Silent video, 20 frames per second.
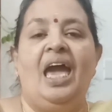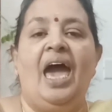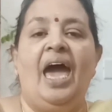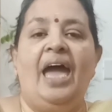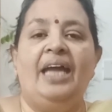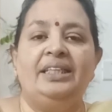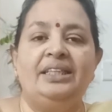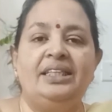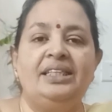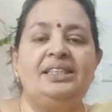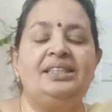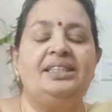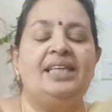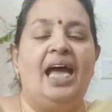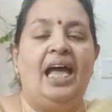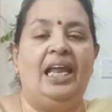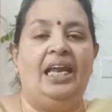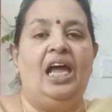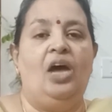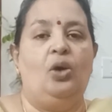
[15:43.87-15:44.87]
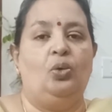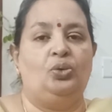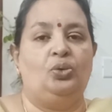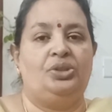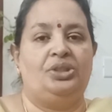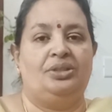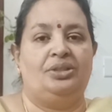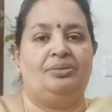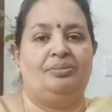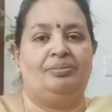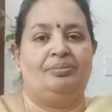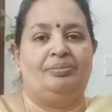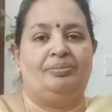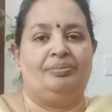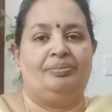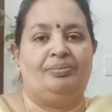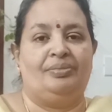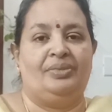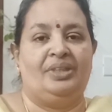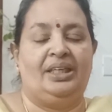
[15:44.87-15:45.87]
And this allowed,
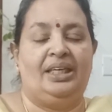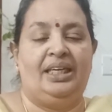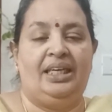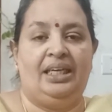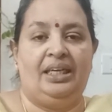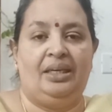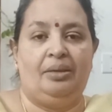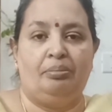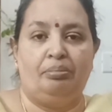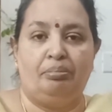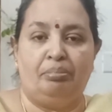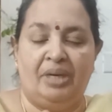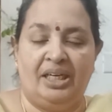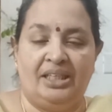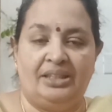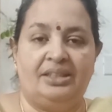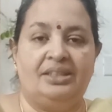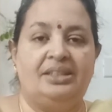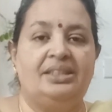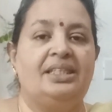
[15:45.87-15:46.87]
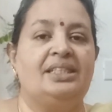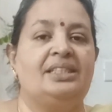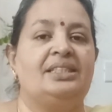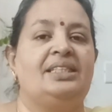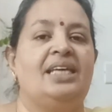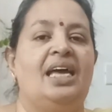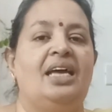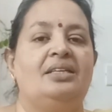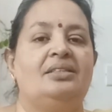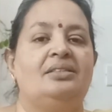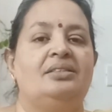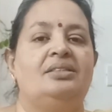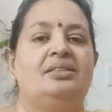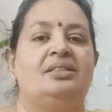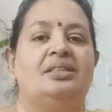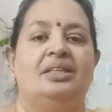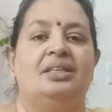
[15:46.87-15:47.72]
he blesses his sons,